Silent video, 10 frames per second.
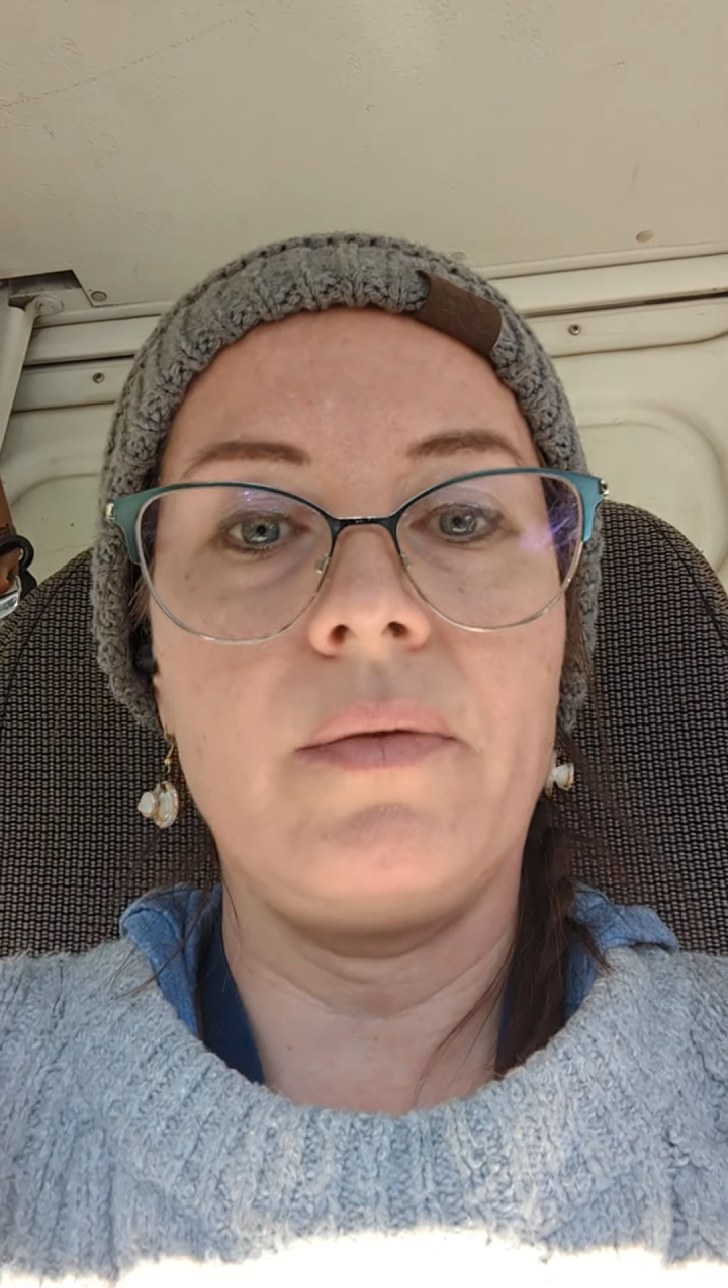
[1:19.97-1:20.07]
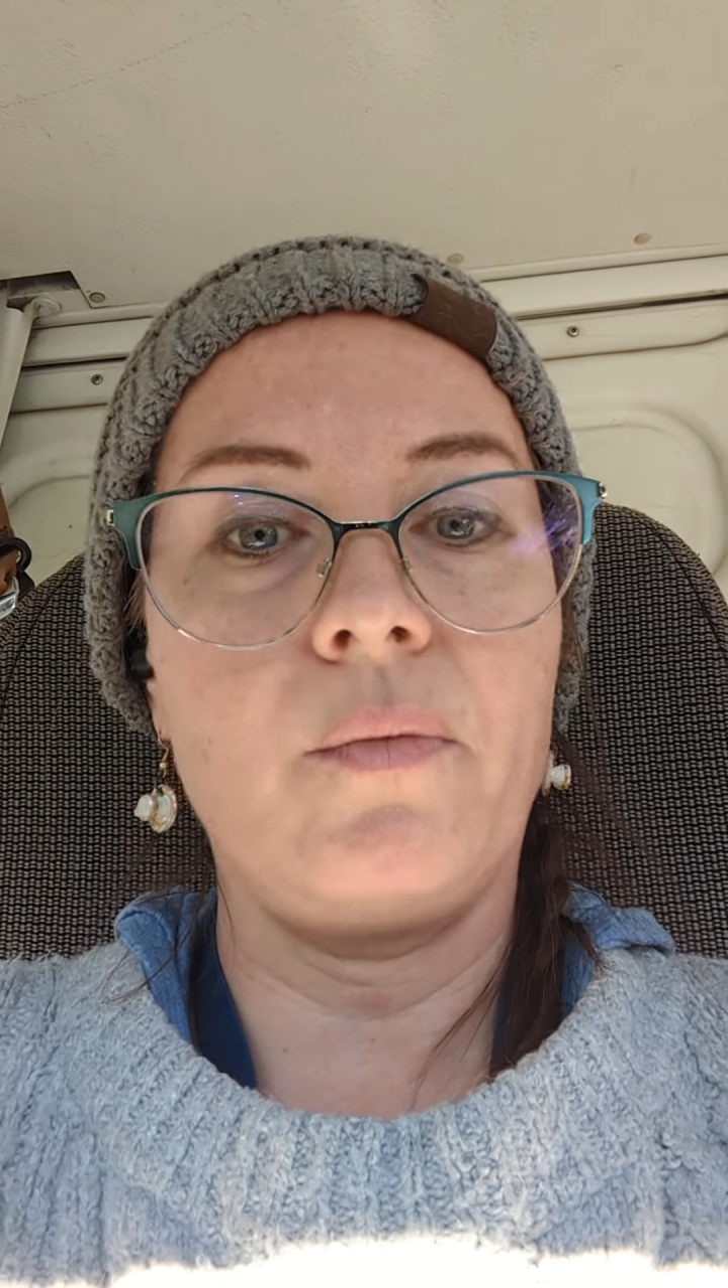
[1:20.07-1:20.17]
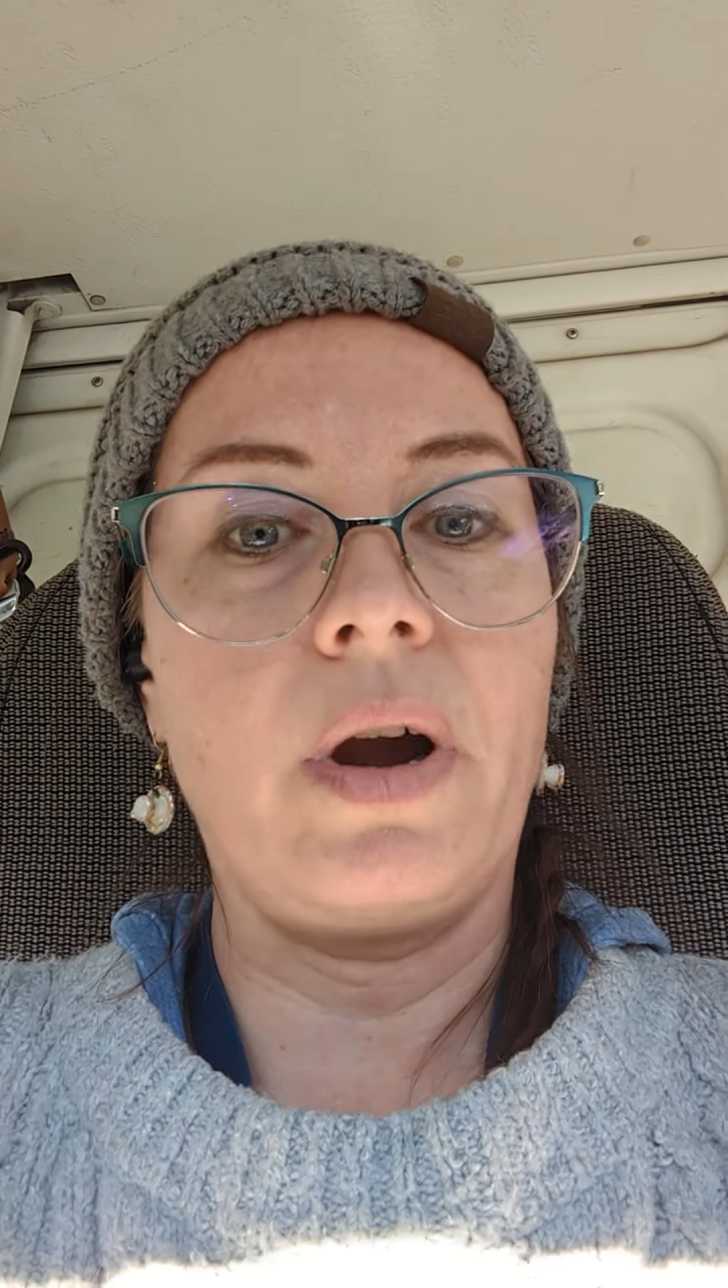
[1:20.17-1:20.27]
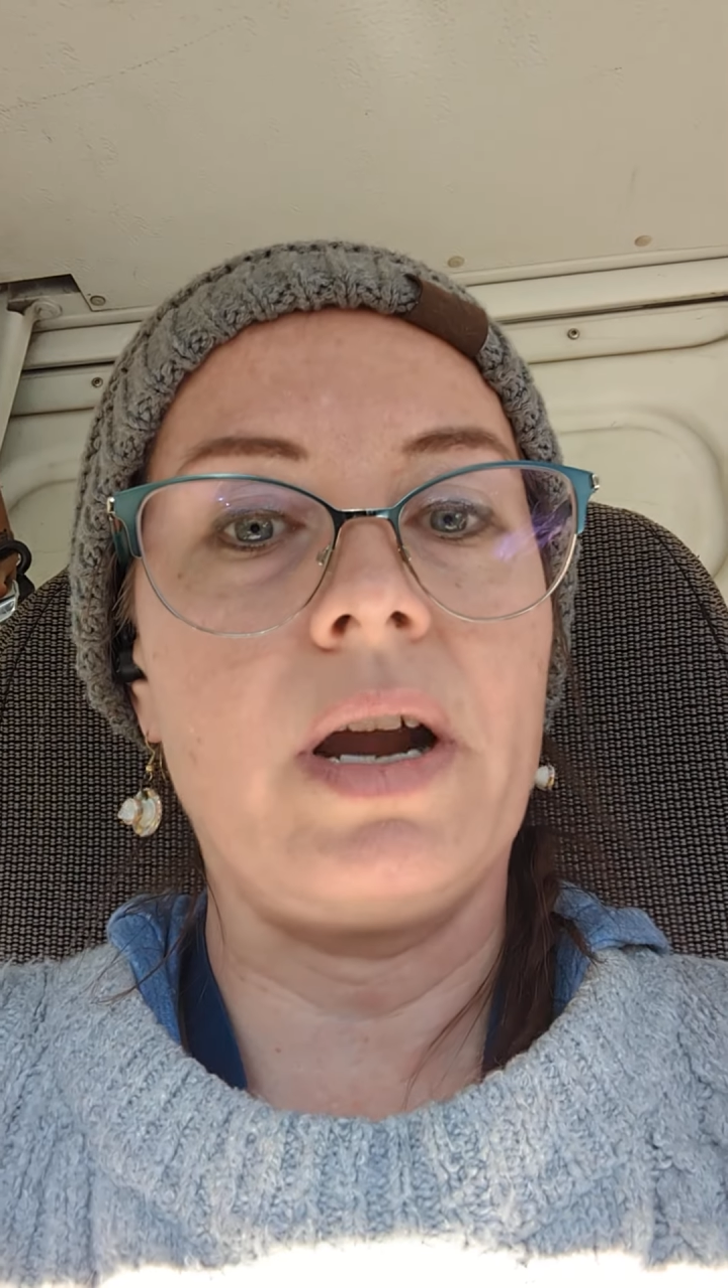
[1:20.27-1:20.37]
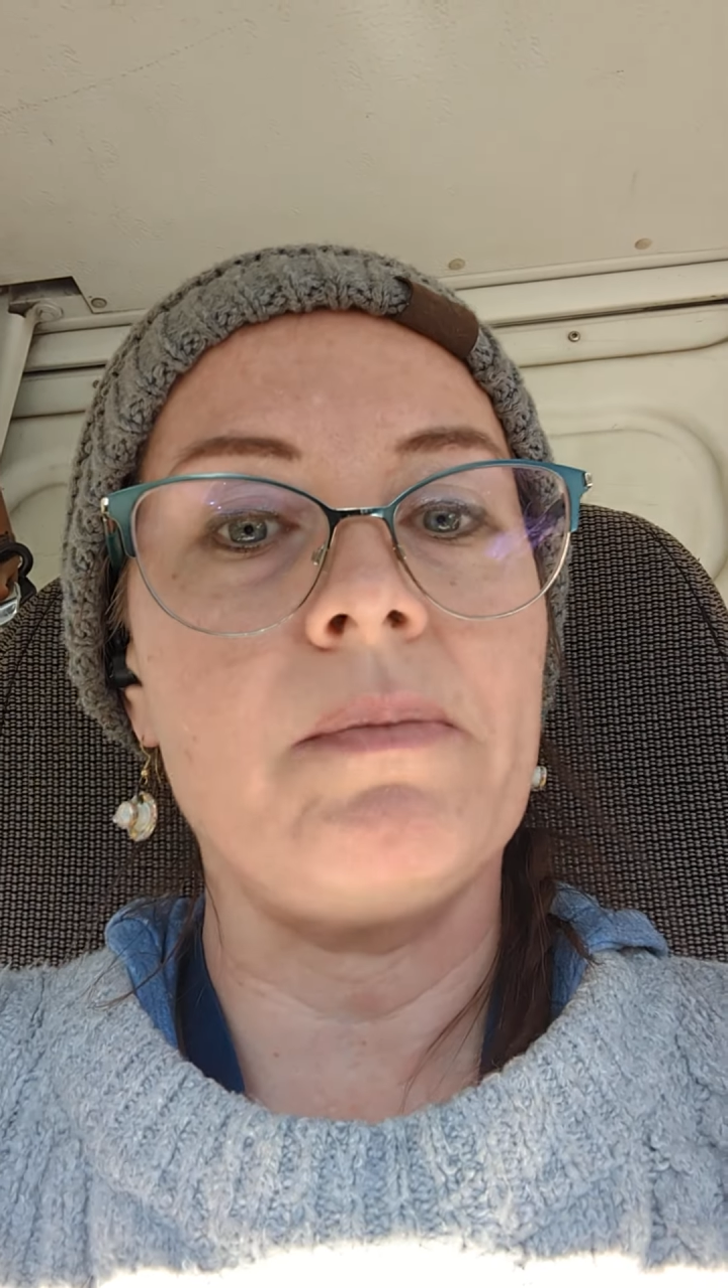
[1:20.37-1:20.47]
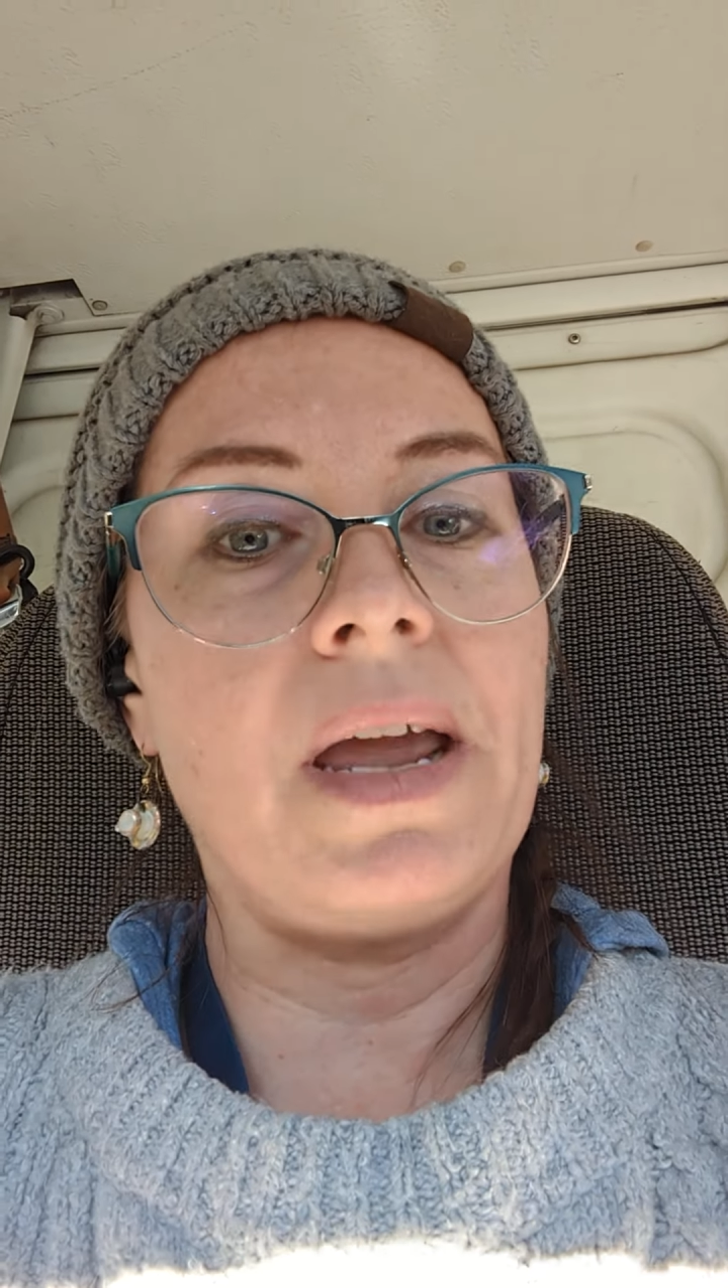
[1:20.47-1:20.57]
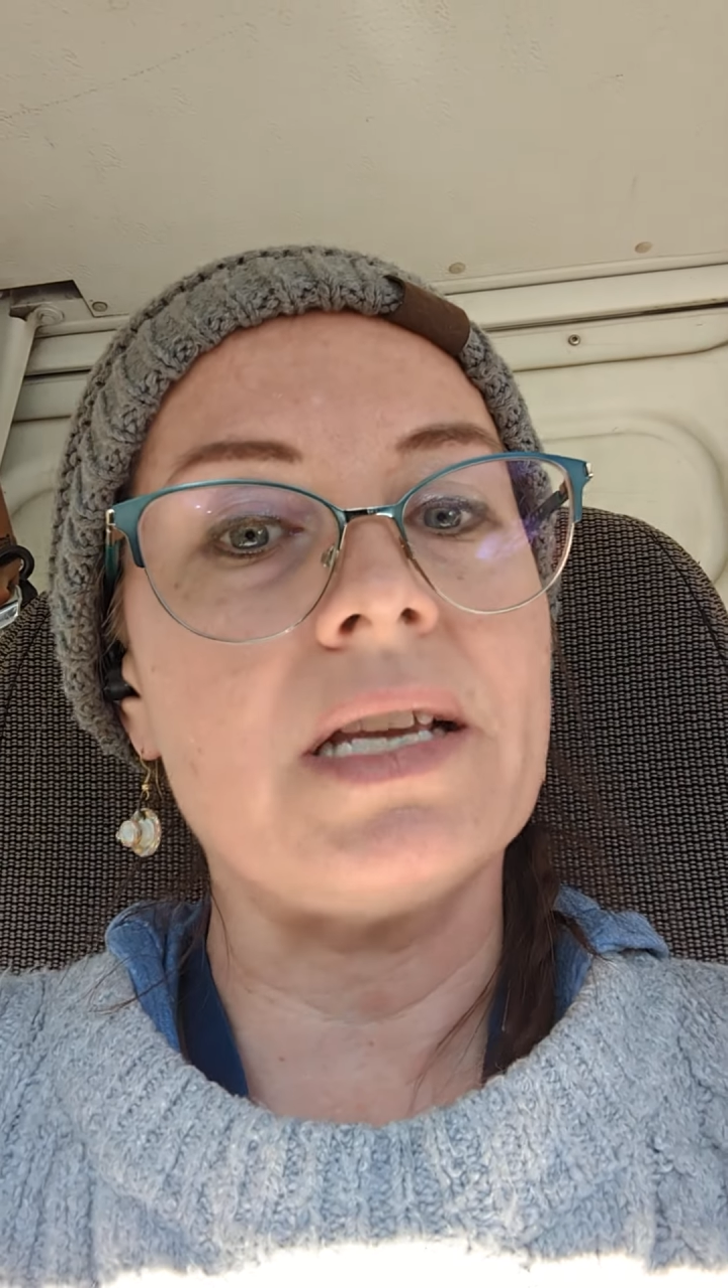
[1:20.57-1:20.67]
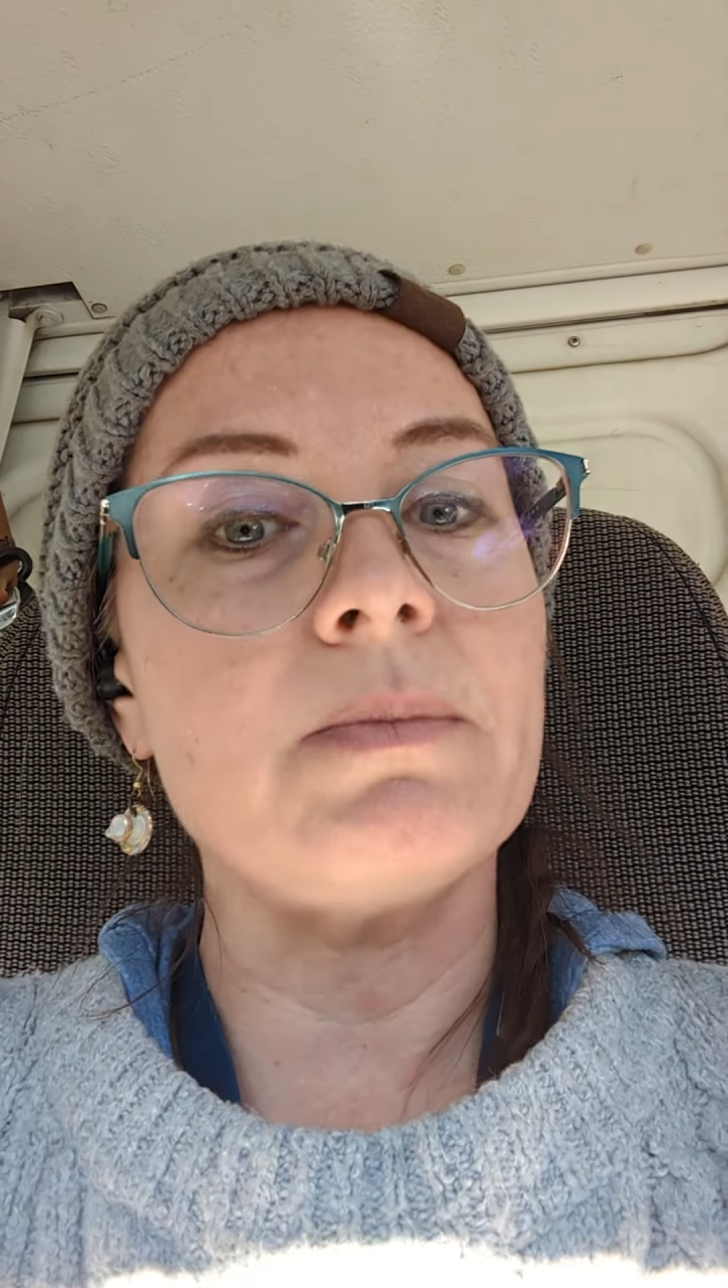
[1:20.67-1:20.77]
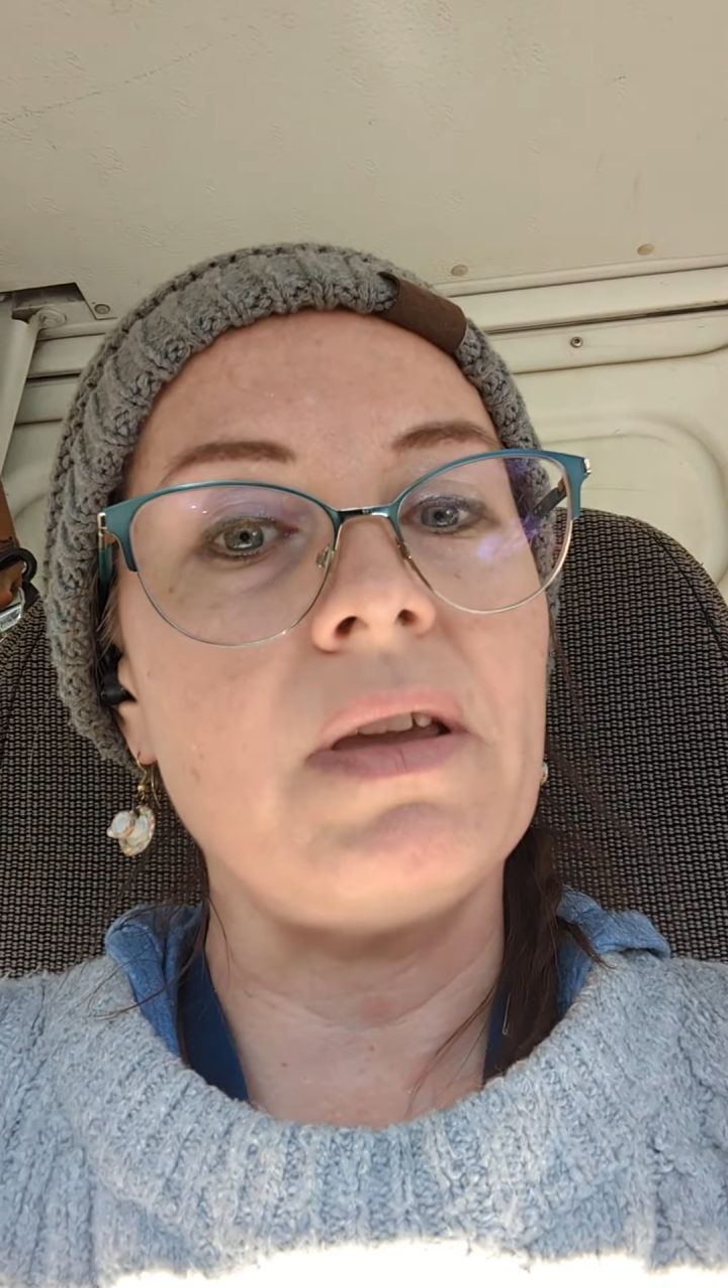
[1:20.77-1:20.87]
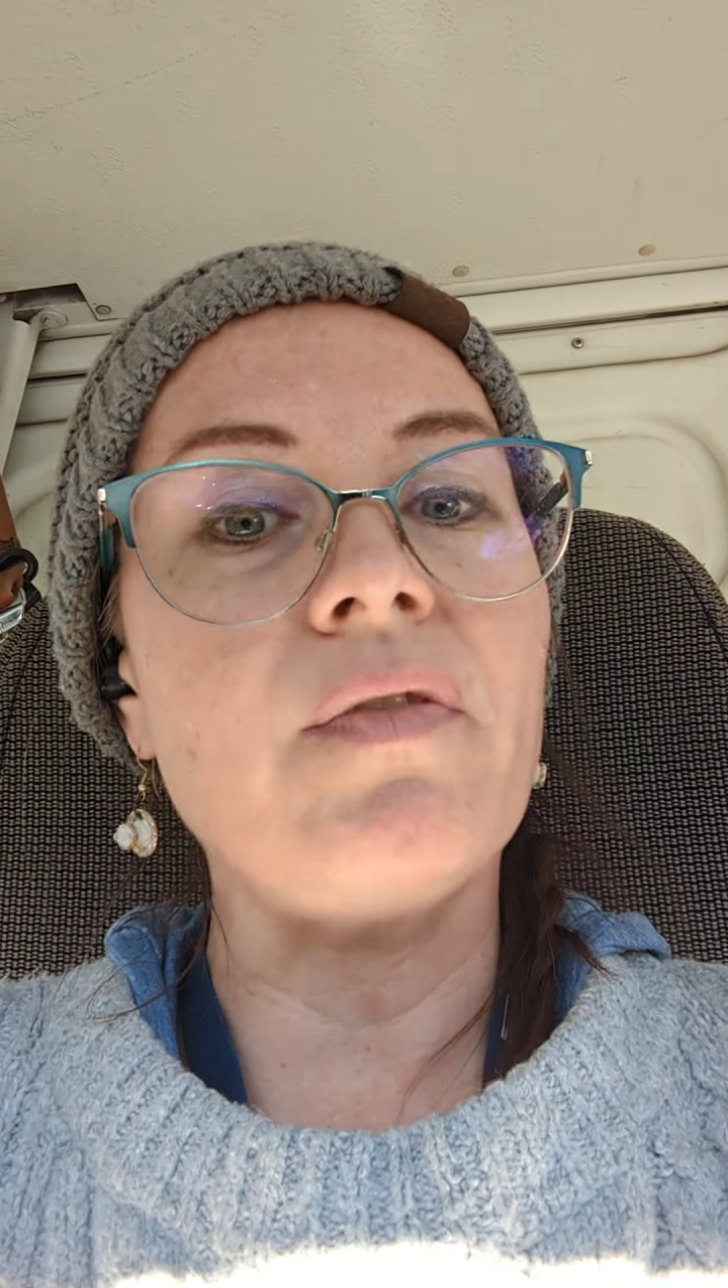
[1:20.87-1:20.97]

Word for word: where it makes me